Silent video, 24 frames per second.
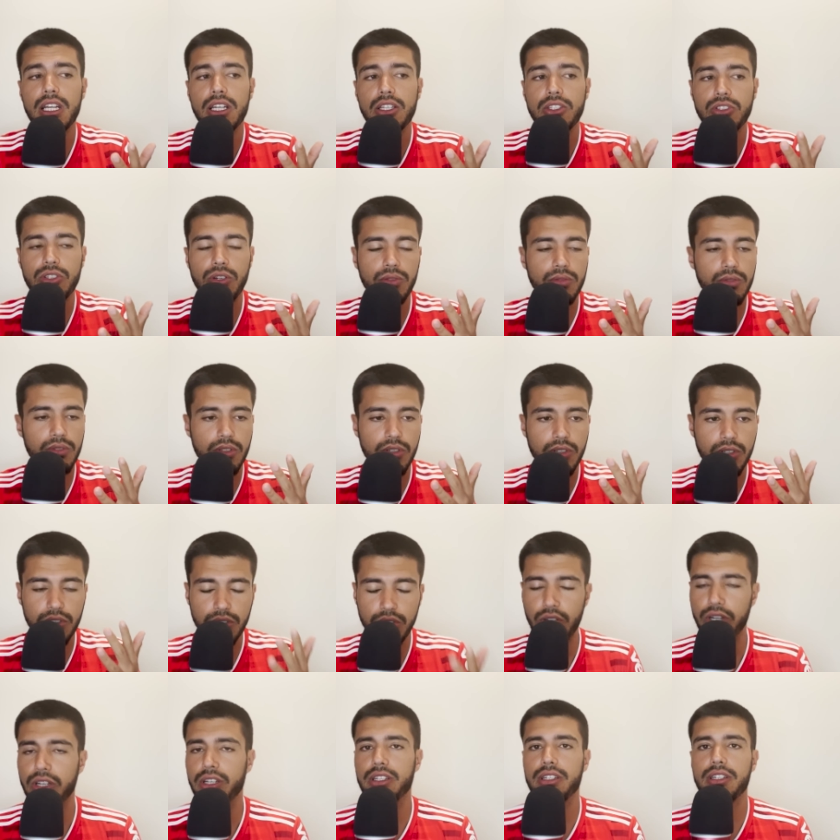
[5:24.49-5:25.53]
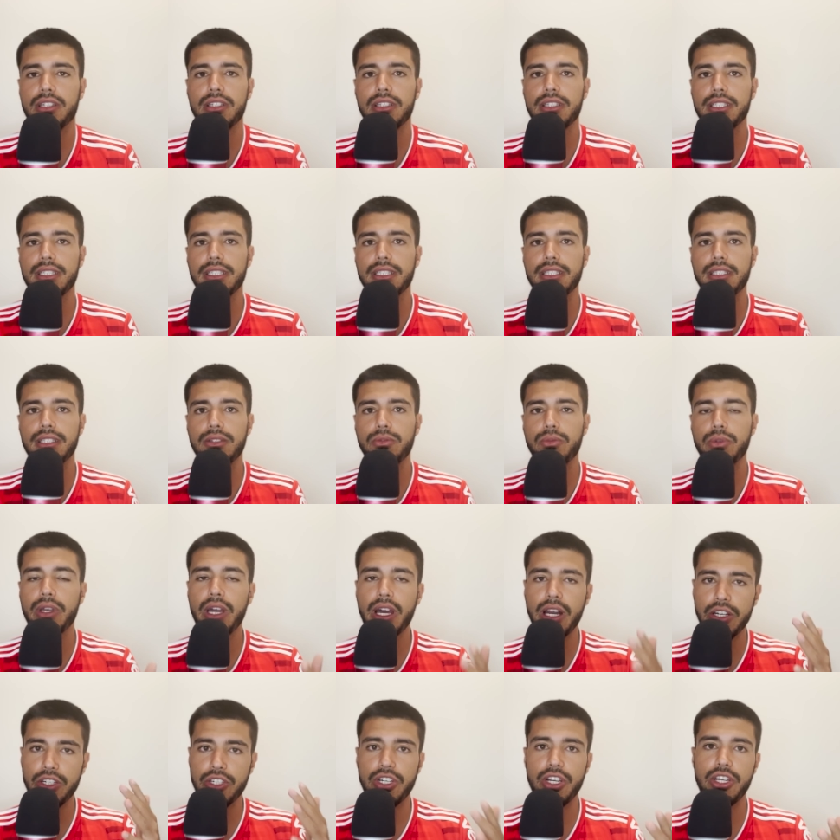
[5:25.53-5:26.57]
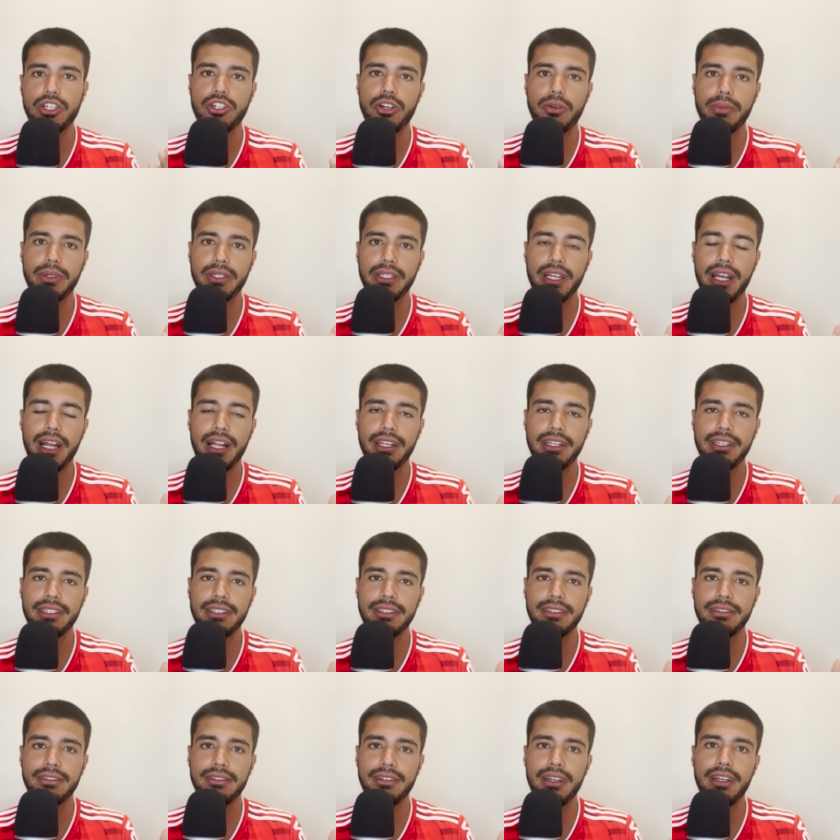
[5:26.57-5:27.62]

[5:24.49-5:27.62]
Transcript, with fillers: So, look, we got to change our mentality.